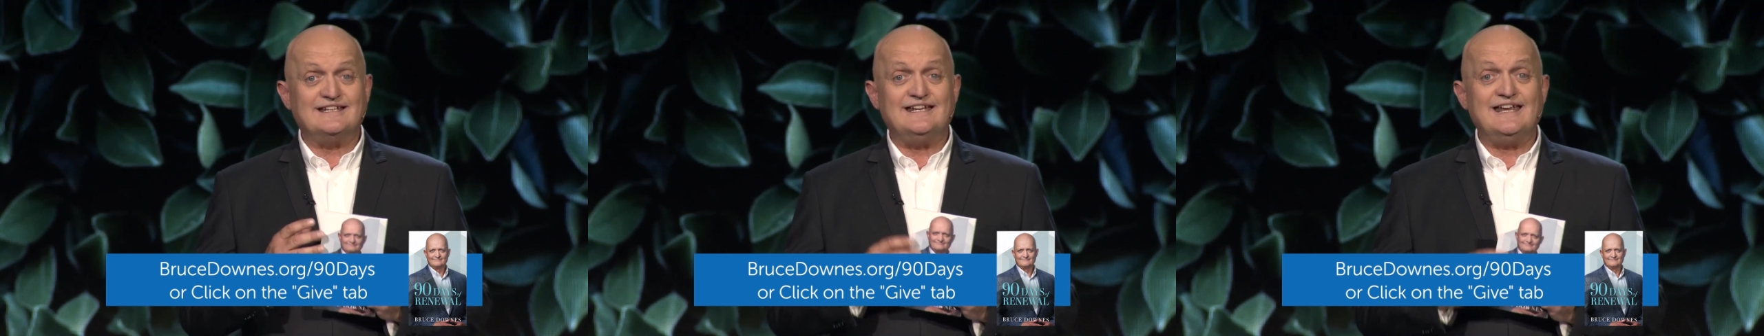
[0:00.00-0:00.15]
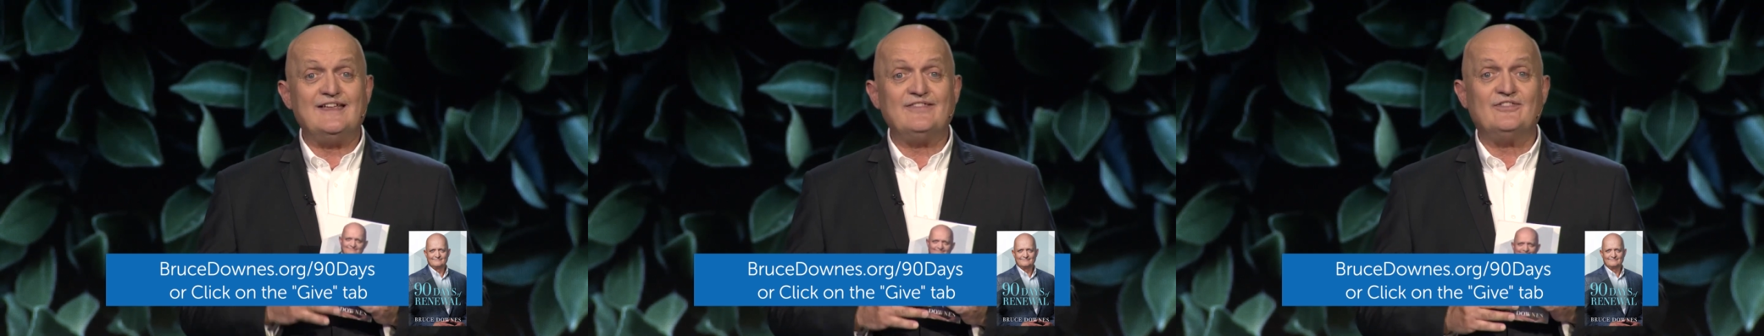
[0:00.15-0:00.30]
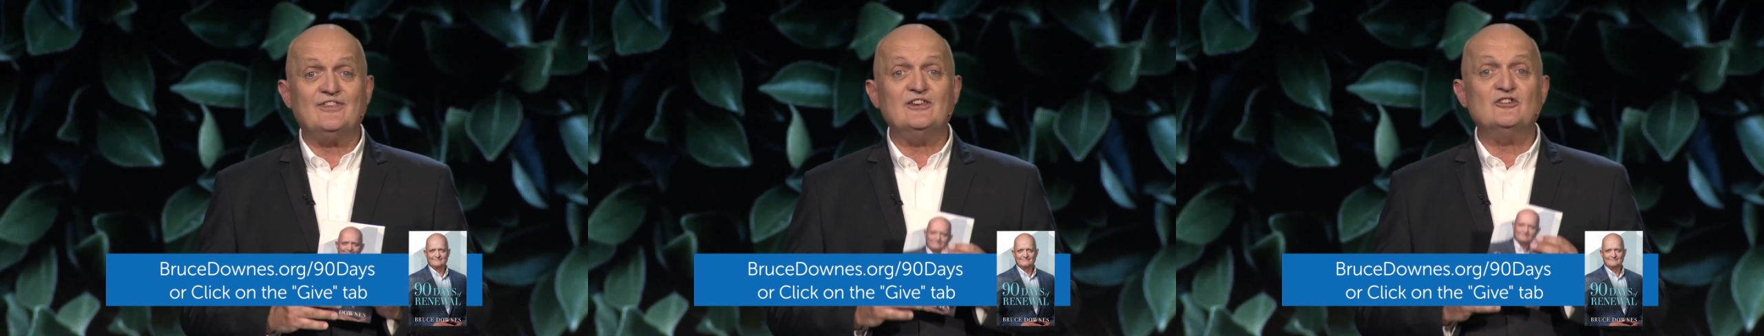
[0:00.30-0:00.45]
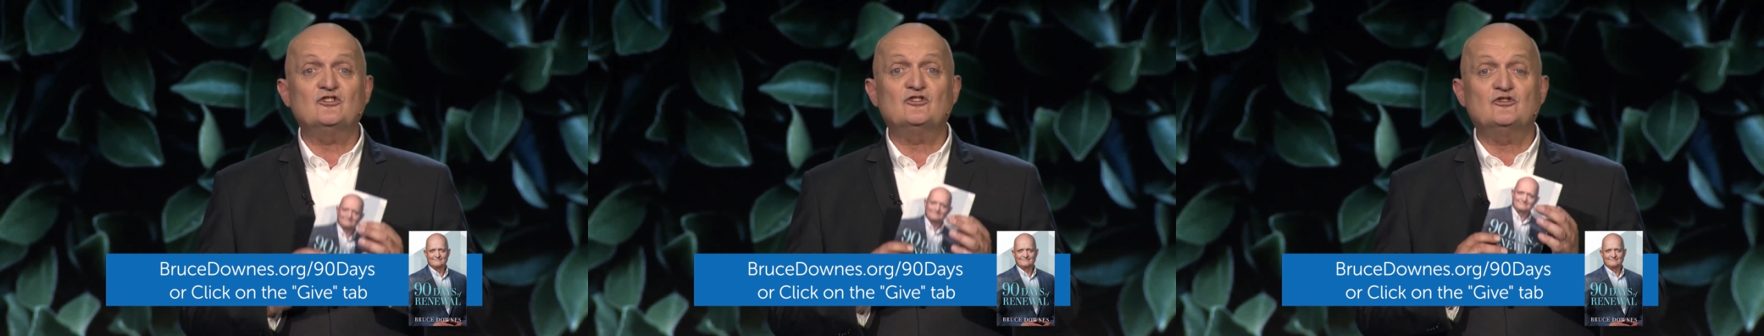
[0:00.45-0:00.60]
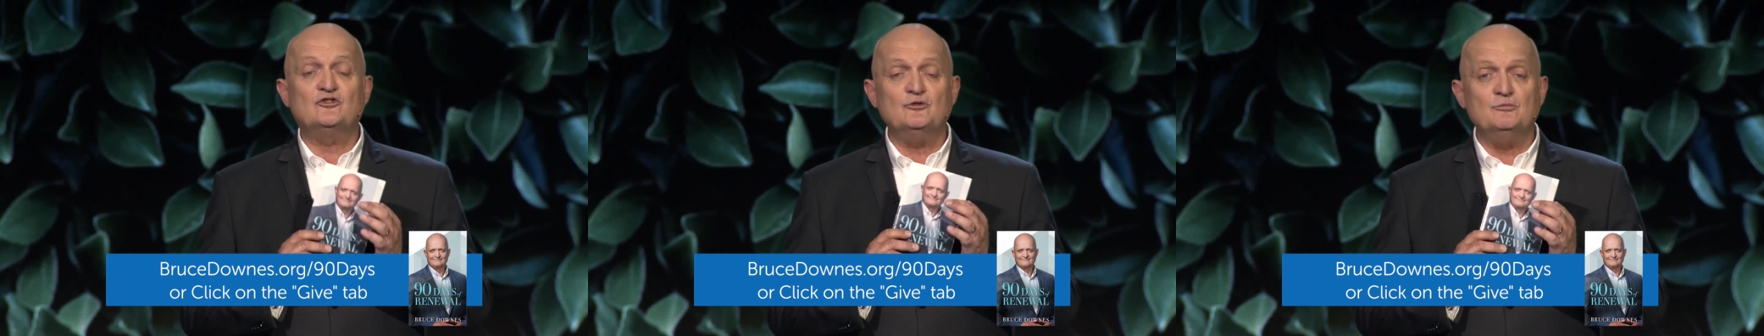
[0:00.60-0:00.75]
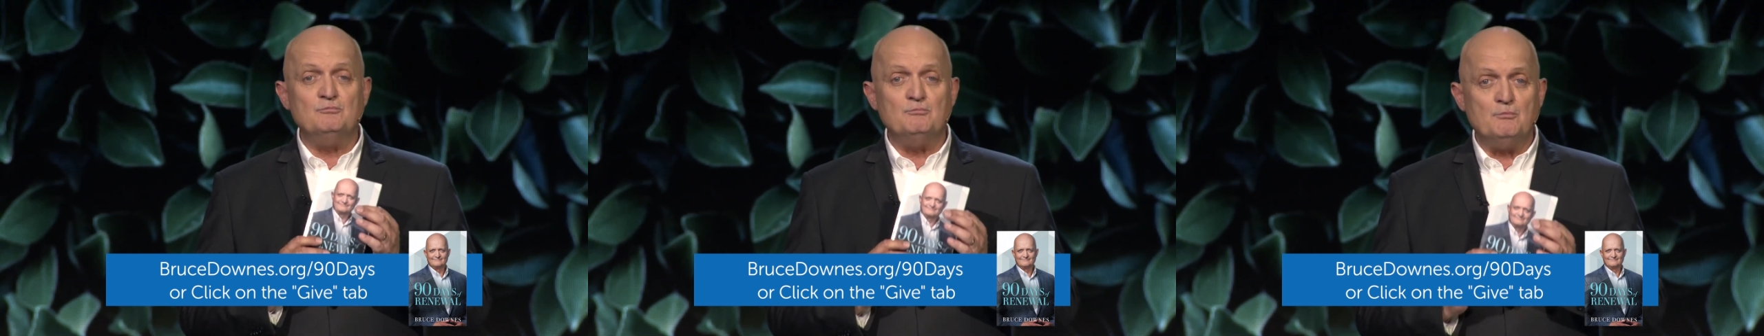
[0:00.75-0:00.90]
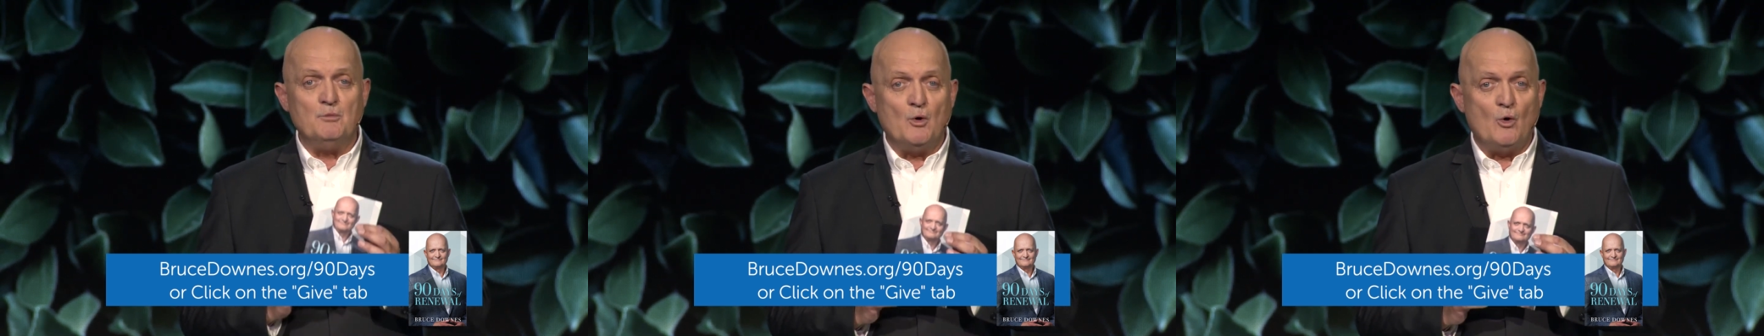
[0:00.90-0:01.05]
to get this
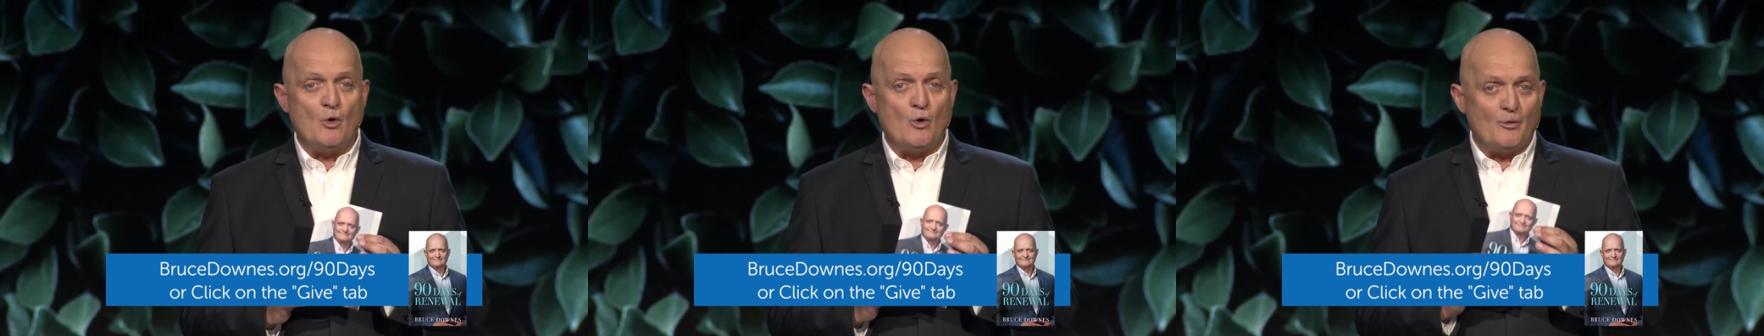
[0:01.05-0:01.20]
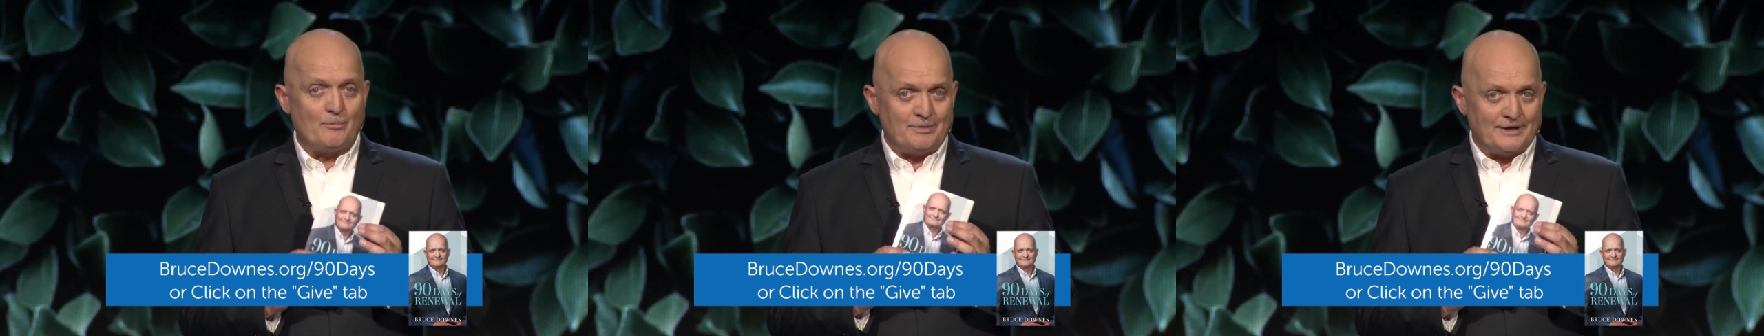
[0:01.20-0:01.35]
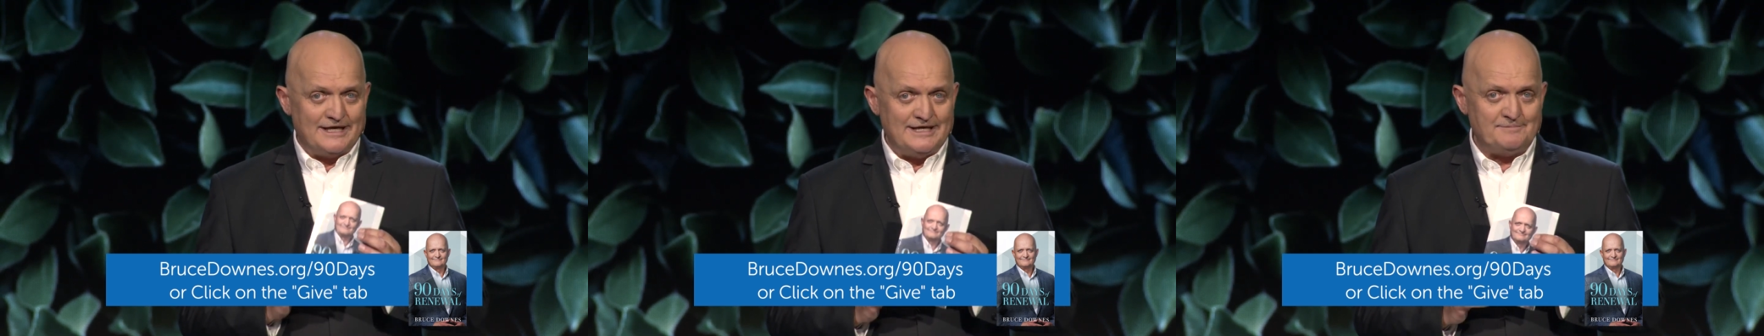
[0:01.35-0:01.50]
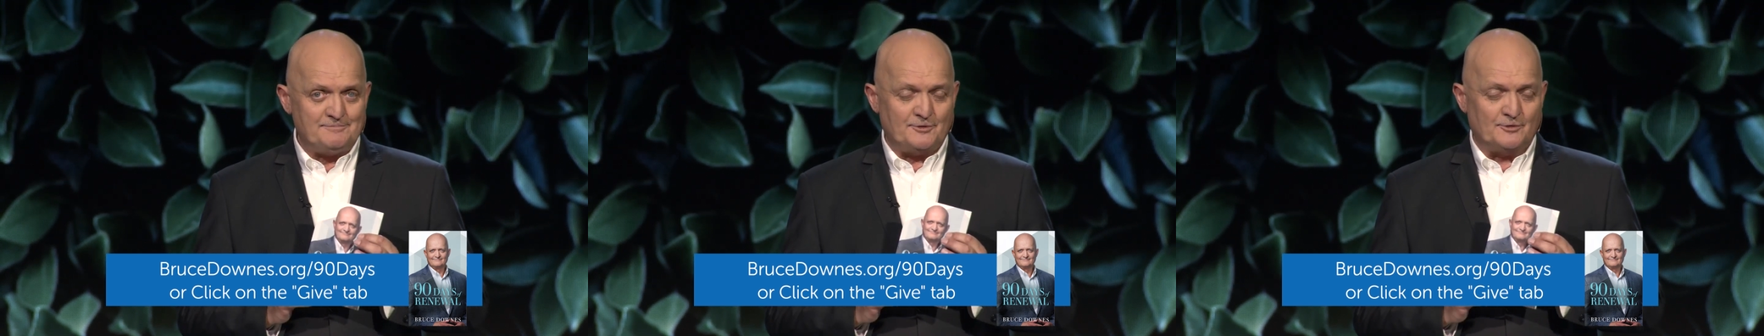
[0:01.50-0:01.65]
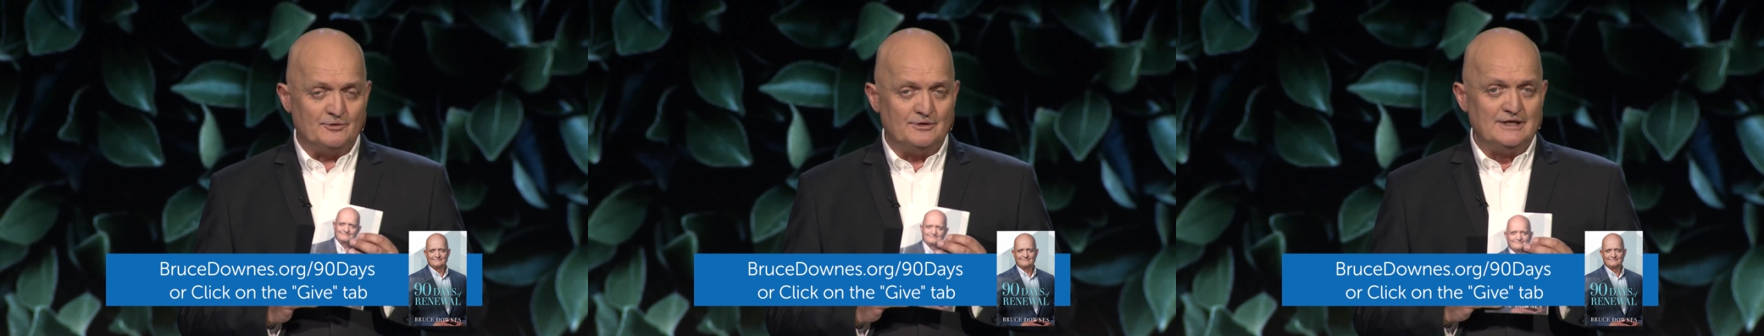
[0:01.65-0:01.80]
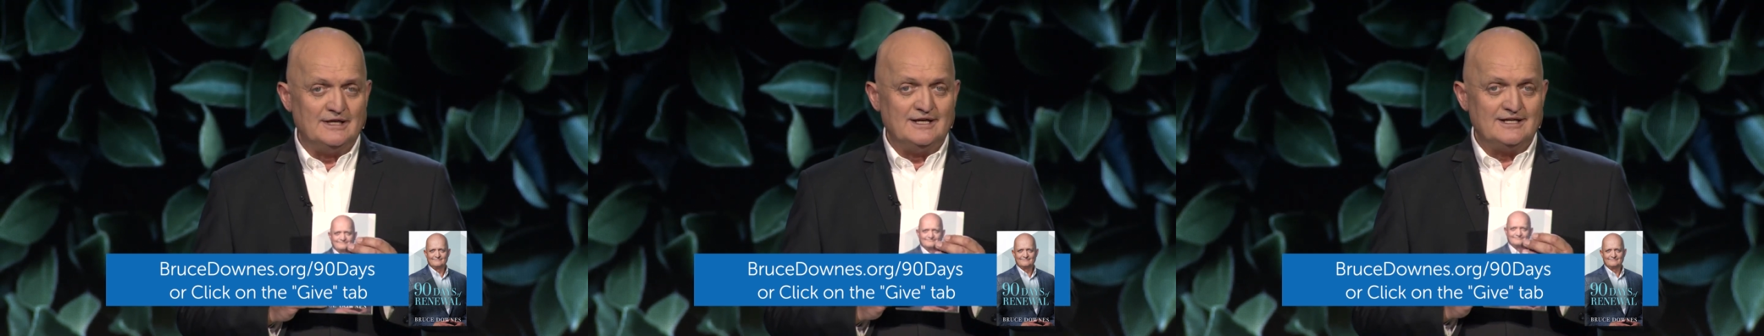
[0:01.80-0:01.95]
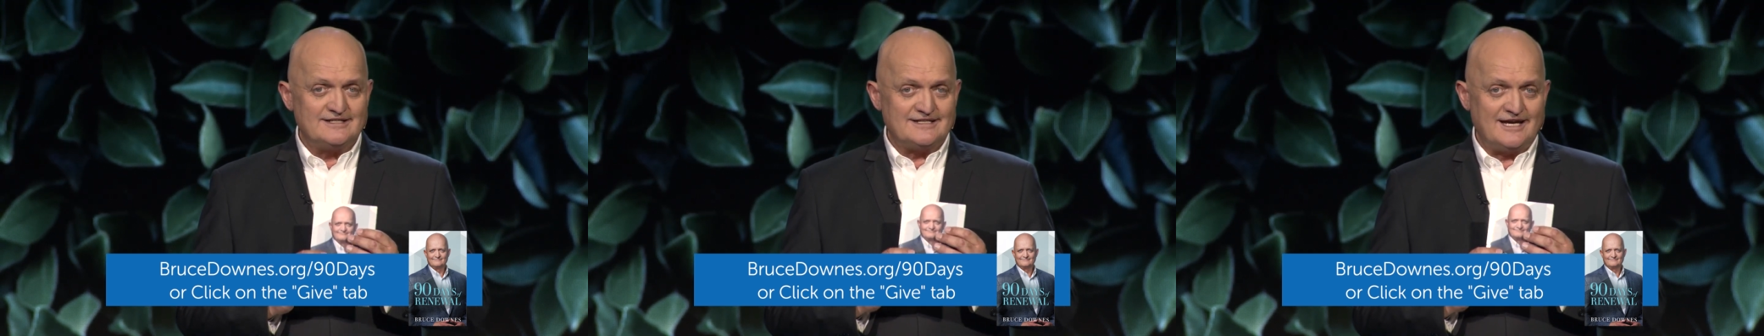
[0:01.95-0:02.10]
to more
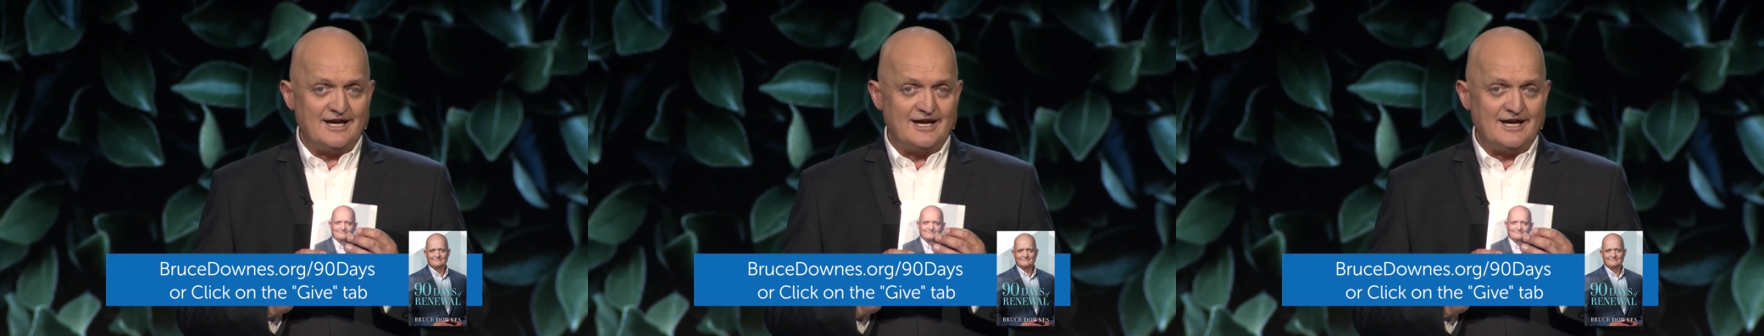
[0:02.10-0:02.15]
people,